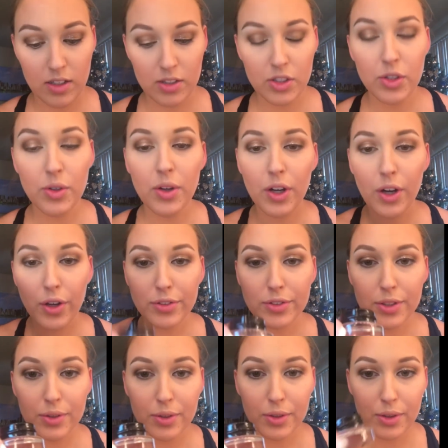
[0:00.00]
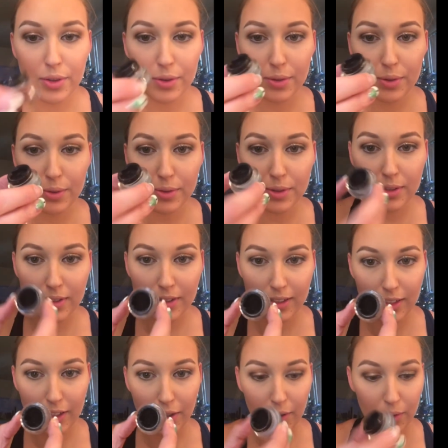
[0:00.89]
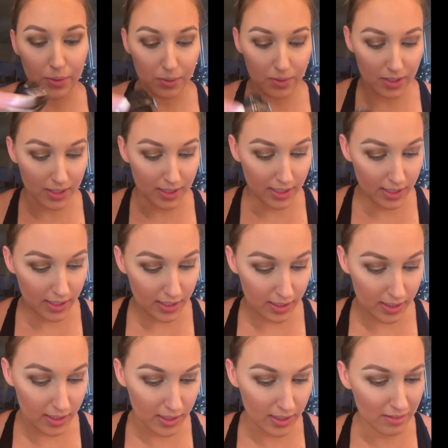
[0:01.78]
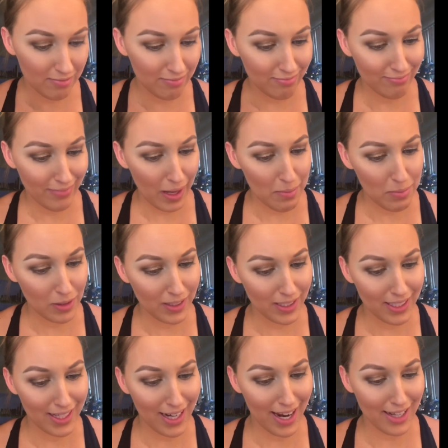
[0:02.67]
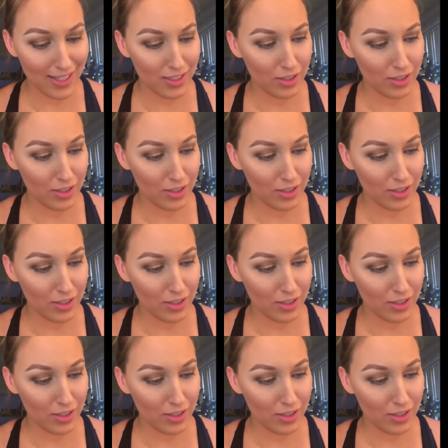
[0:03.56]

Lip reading: So you can also use, you know, this is Maybelline Eye